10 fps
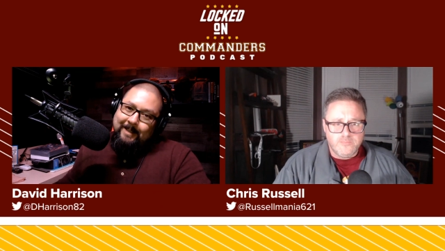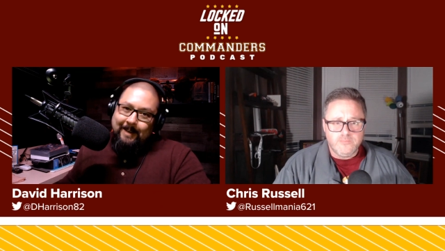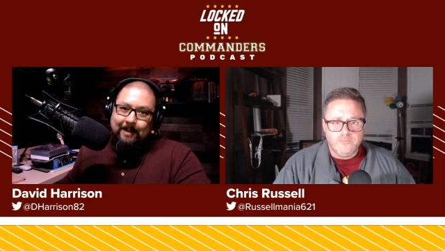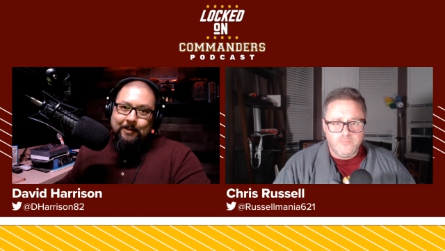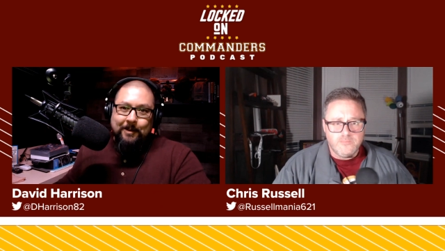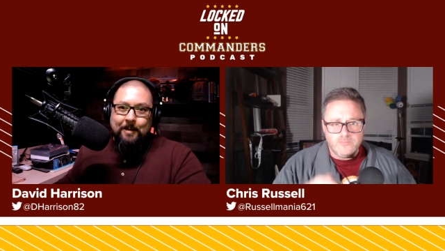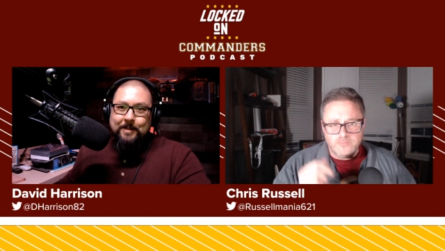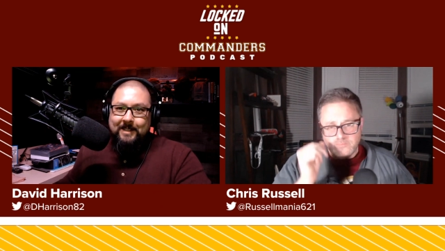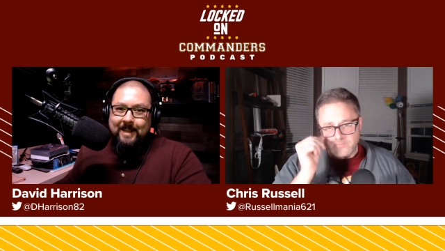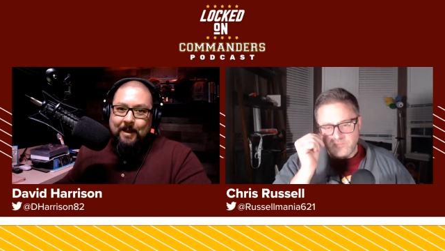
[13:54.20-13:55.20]
Speaker 1: yeah, they're
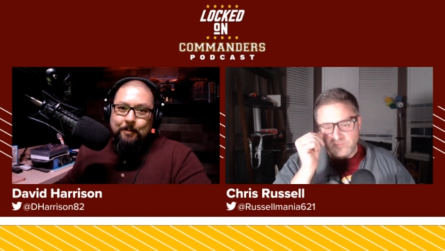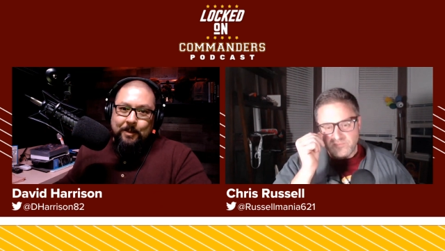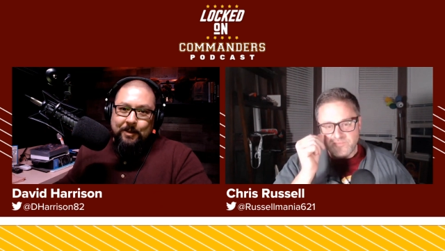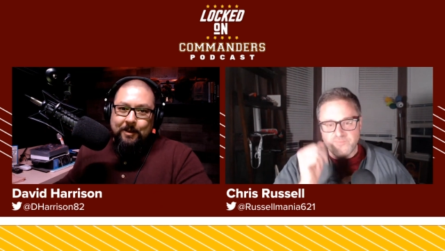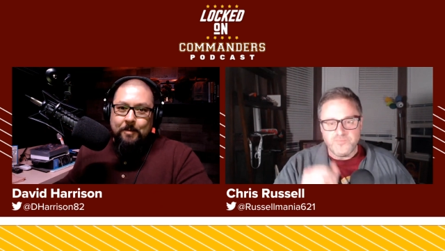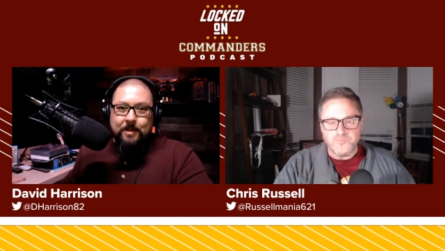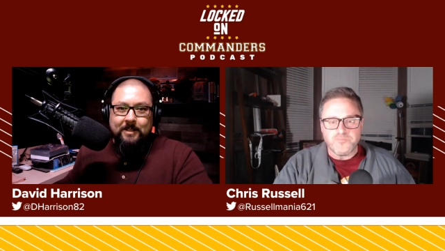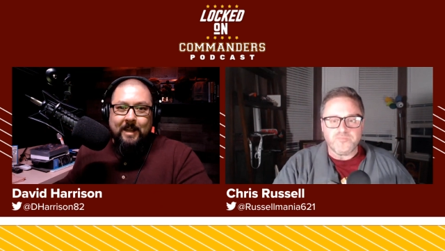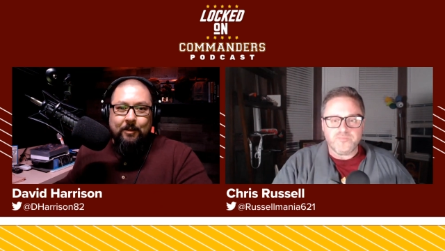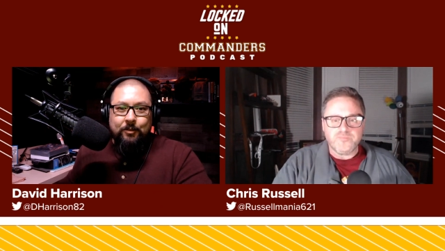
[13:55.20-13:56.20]
coming to town, but they're coming
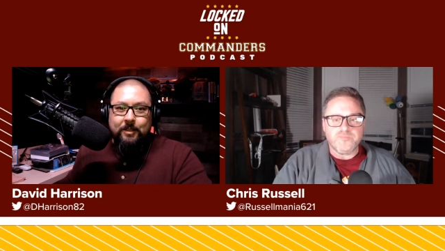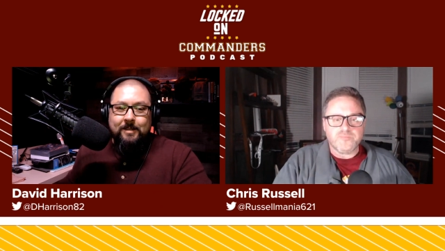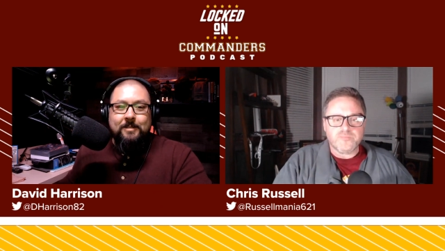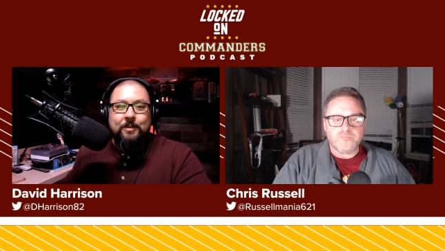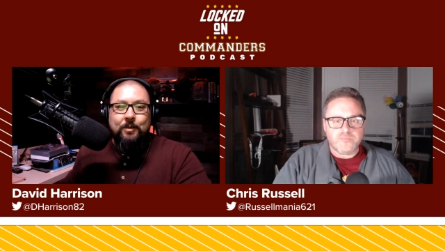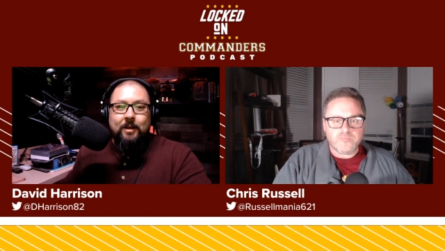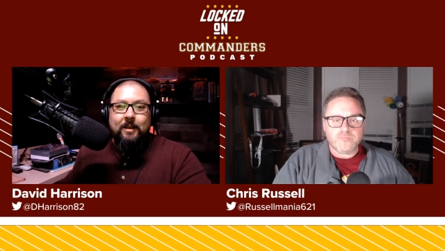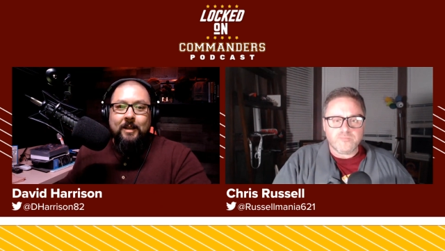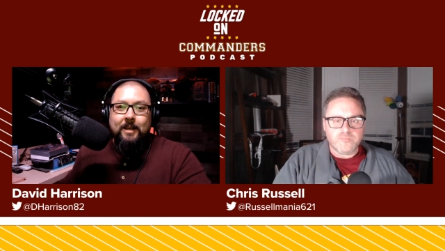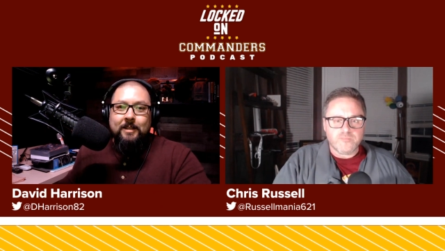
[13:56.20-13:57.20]
to town looking to
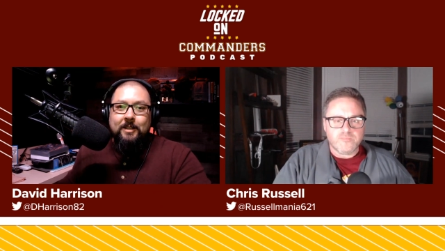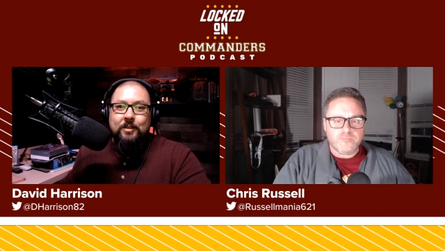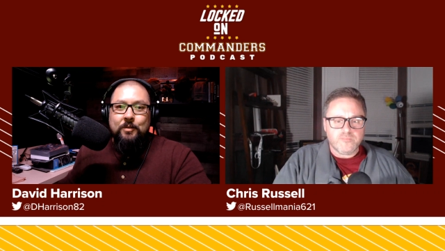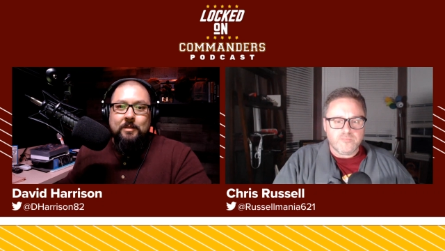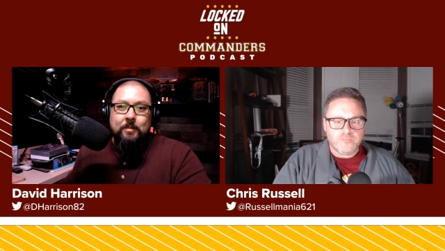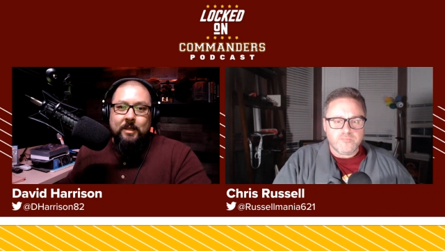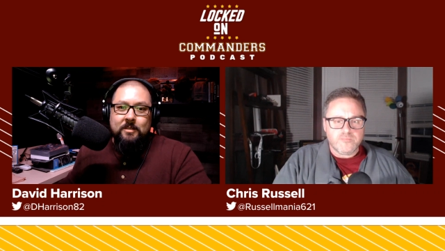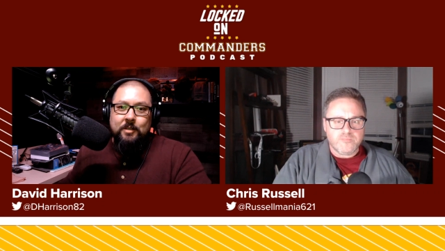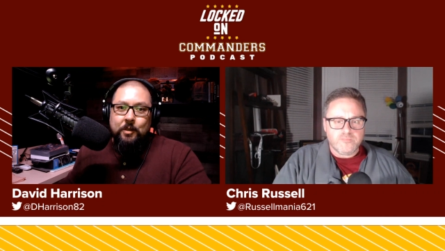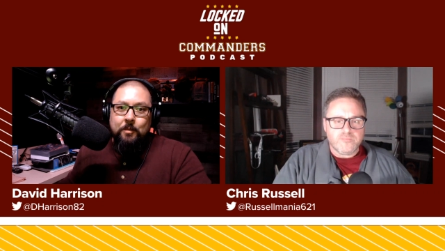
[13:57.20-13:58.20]
uh to do some
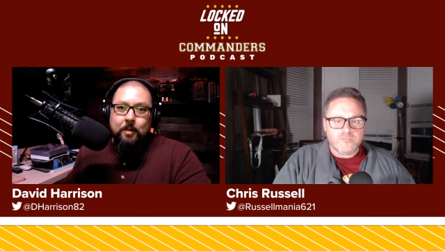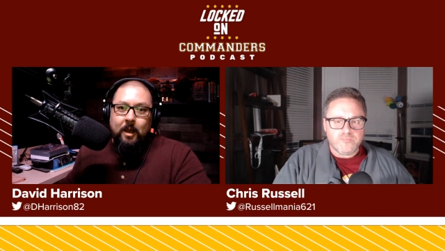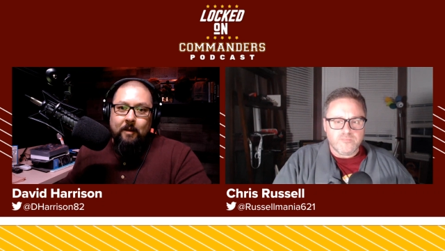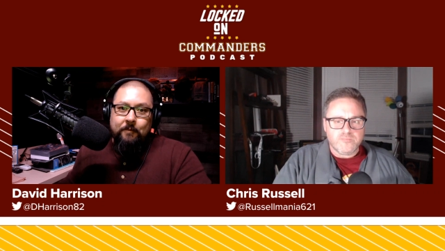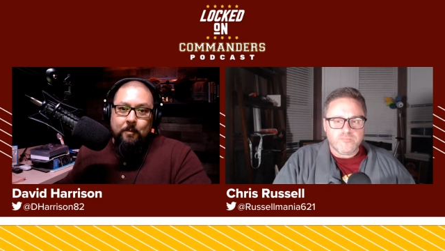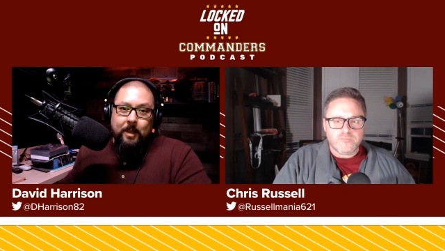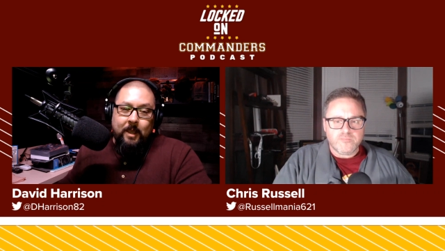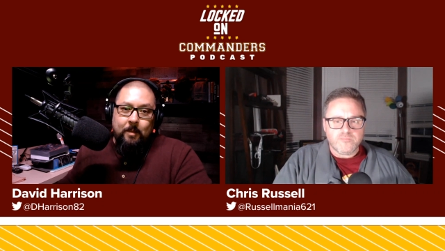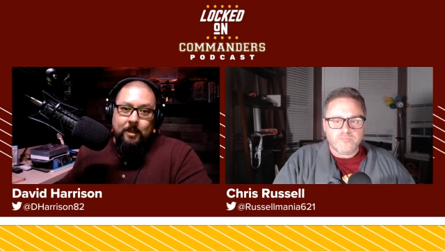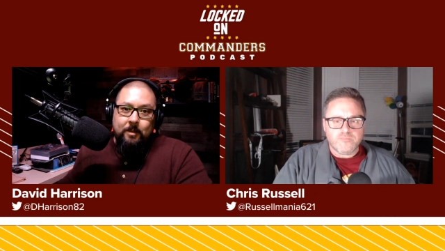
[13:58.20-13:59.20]
things to you. Uh, for
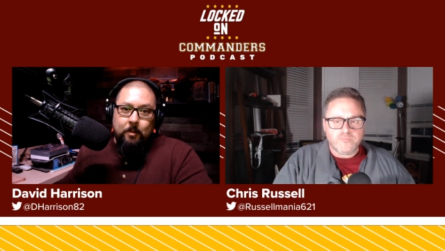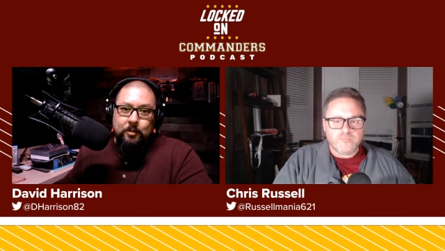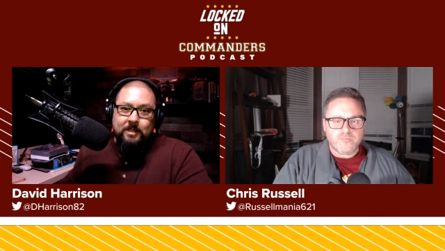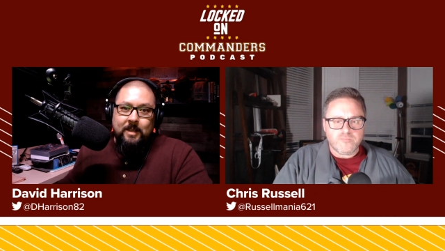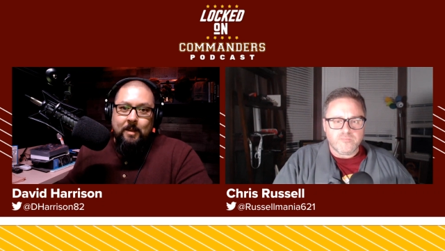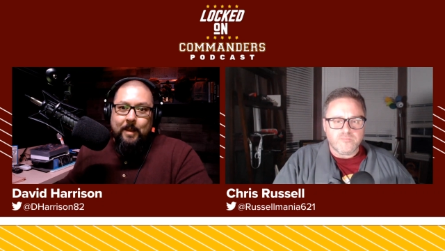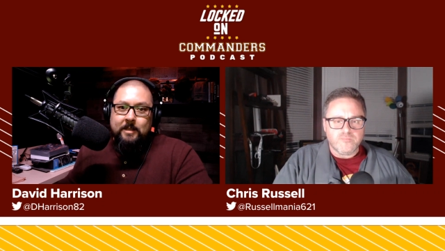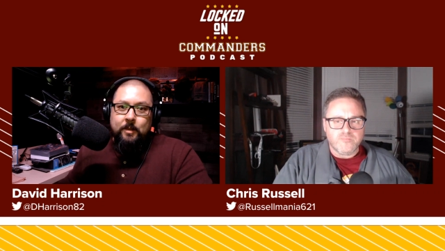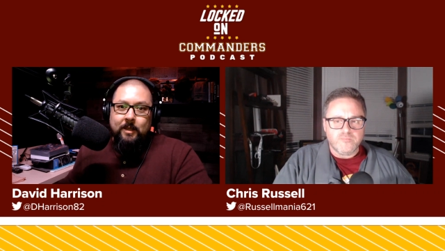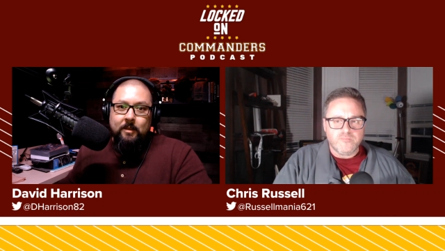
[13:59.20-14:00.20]
me, I mean, the most exciting
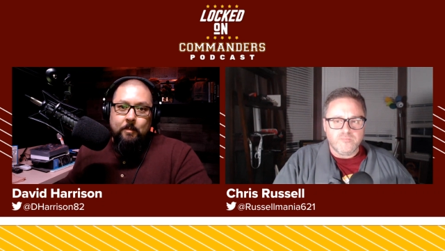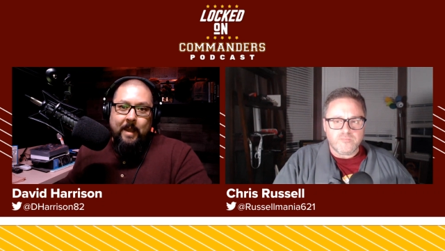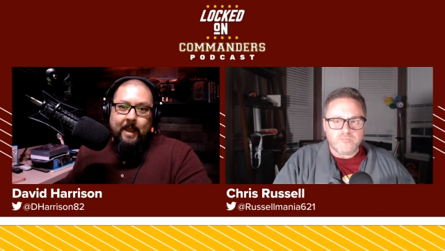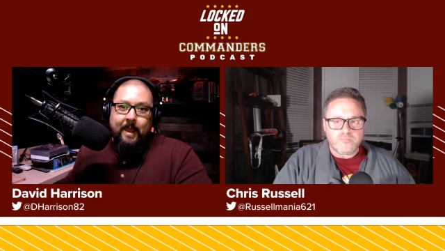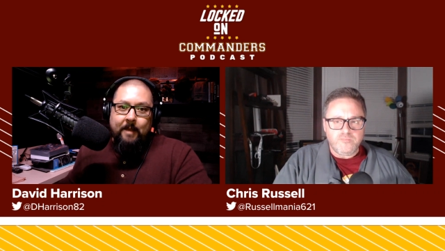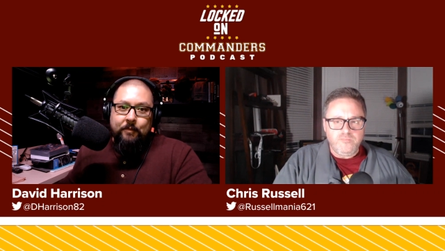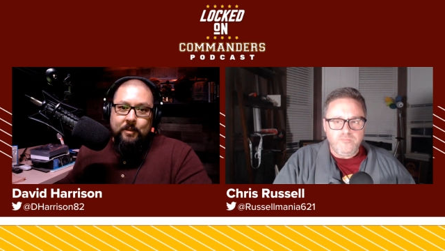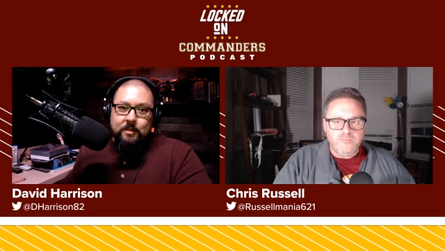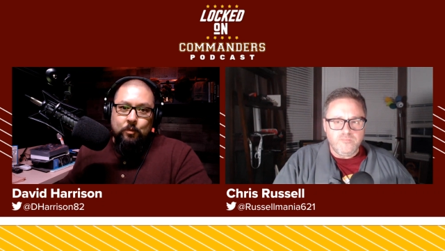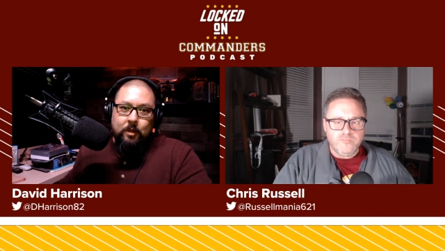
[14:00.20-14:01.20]
matchup I think in the back half
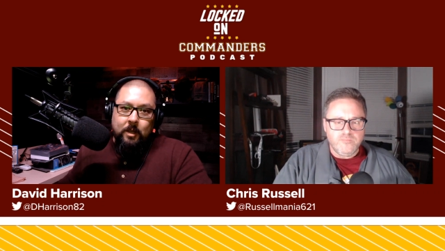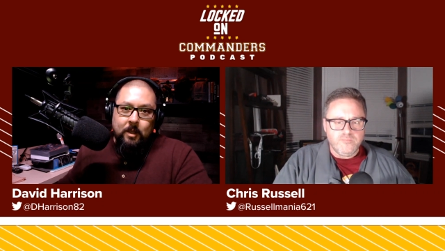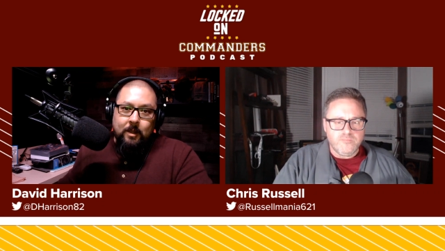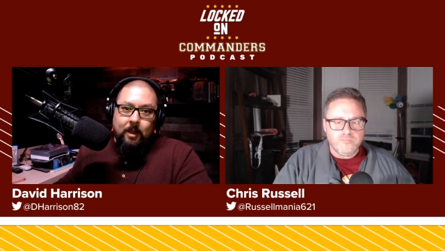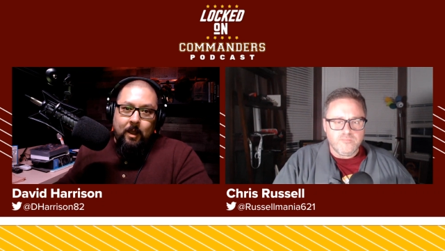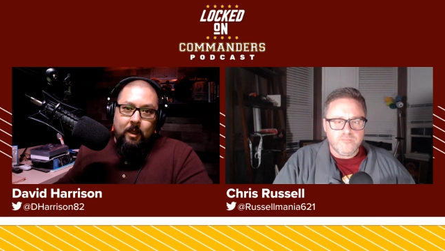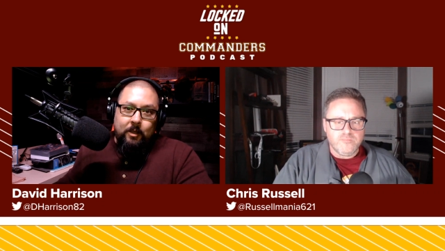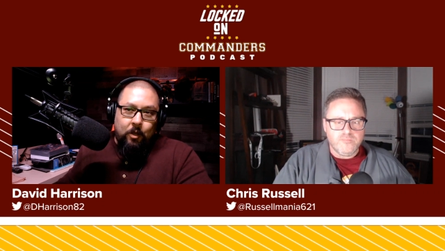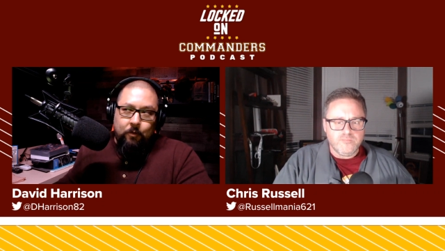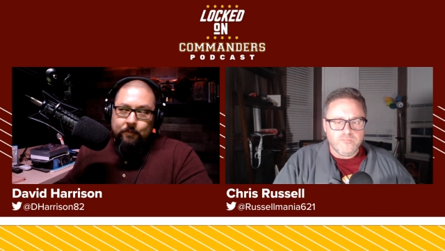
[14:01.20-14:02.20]
of this one, uh, you know,